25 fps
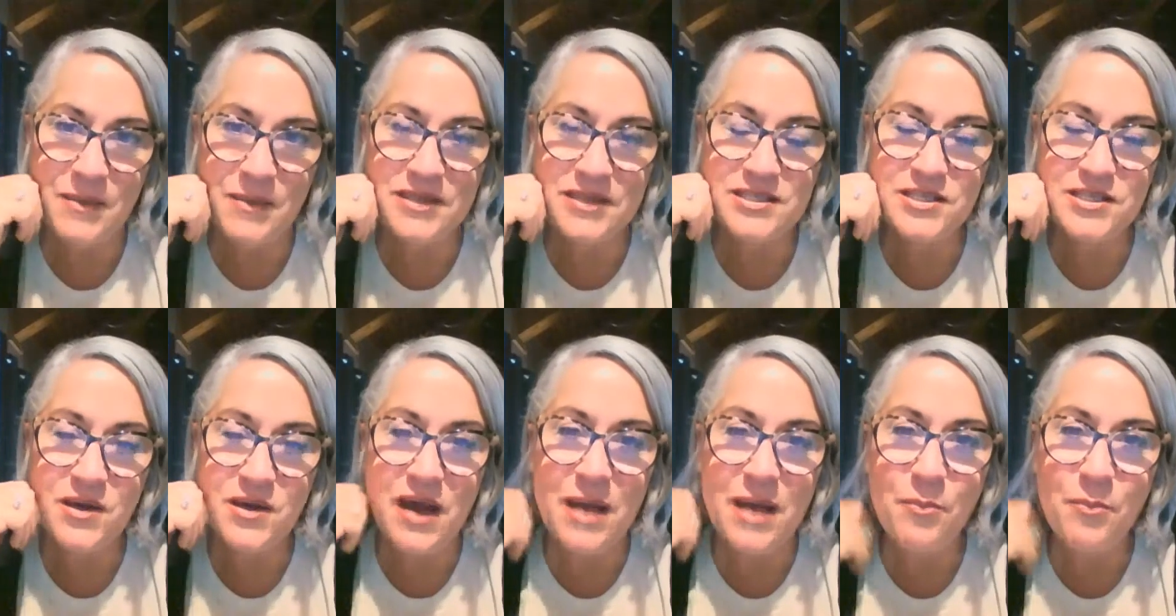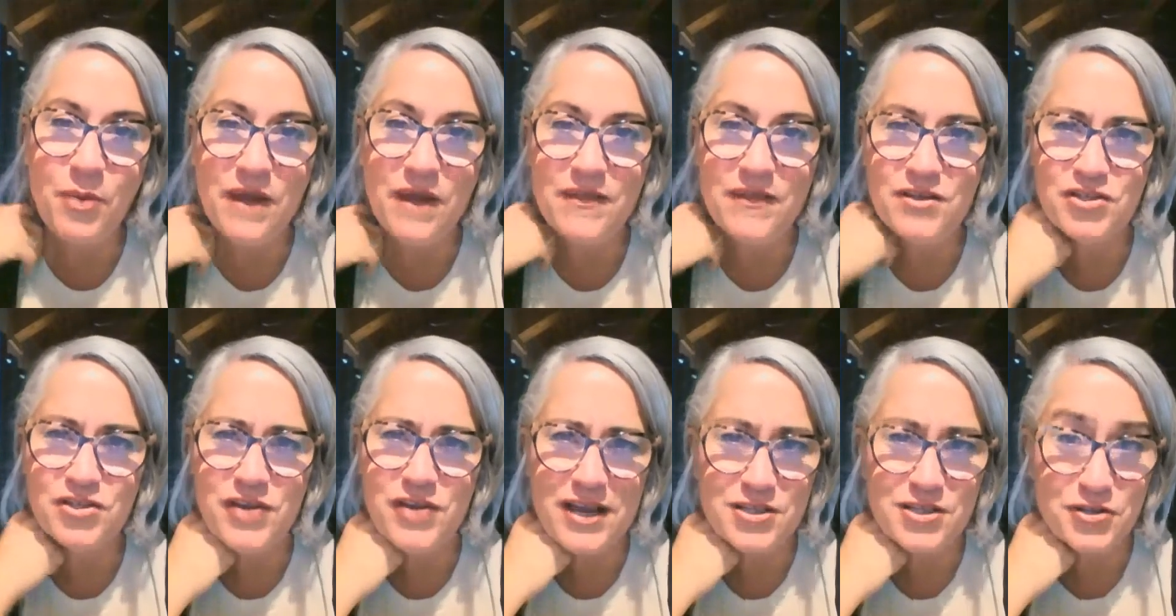And so I pray
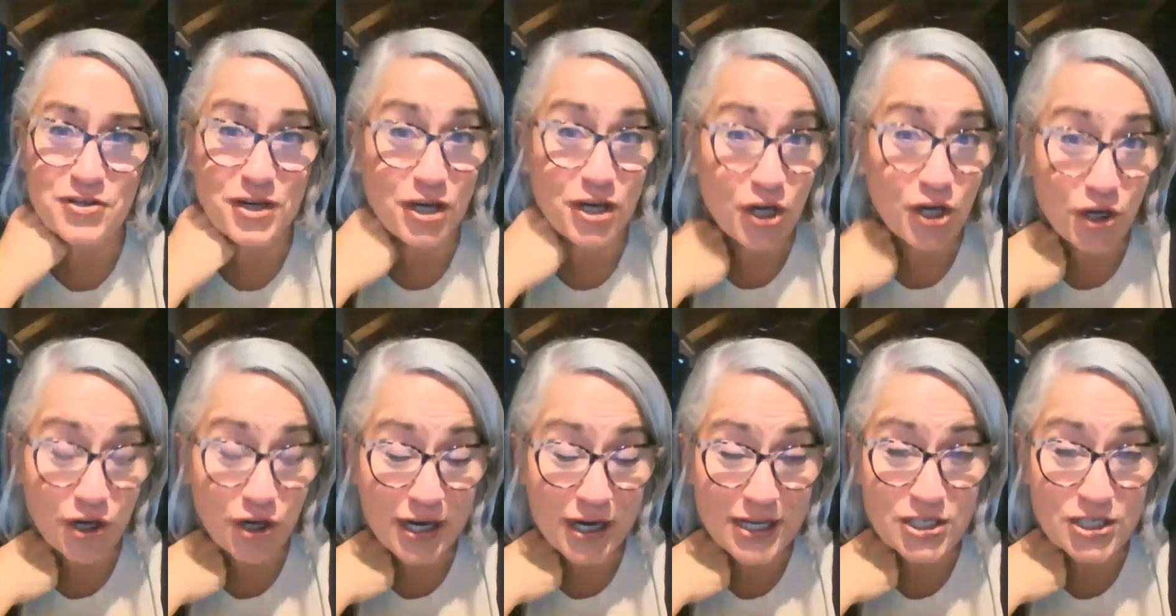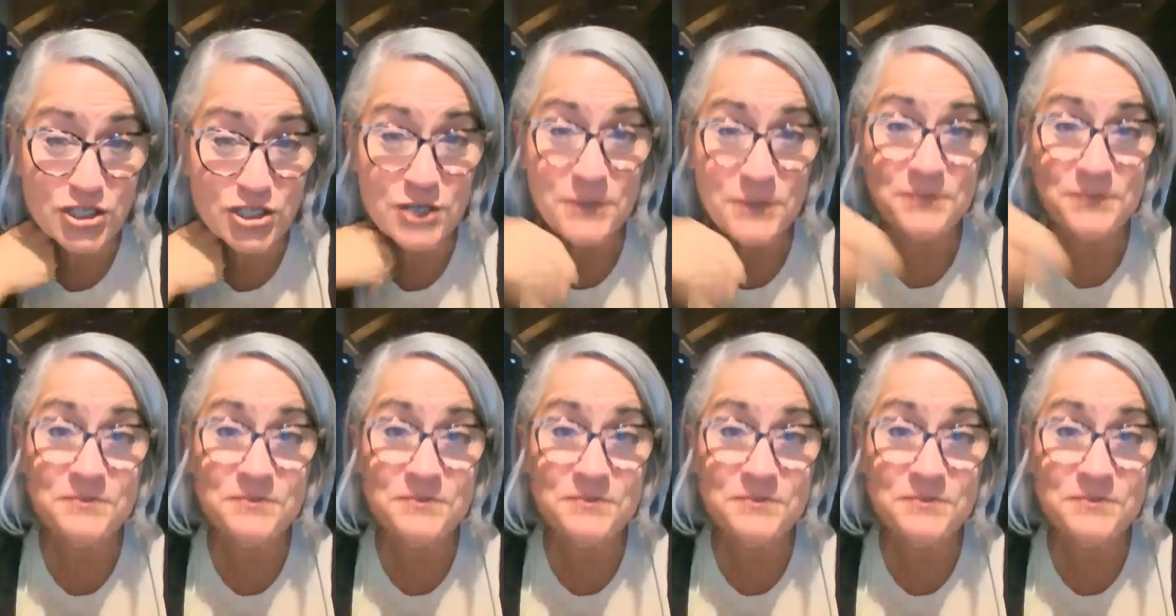that you guys are encouraged,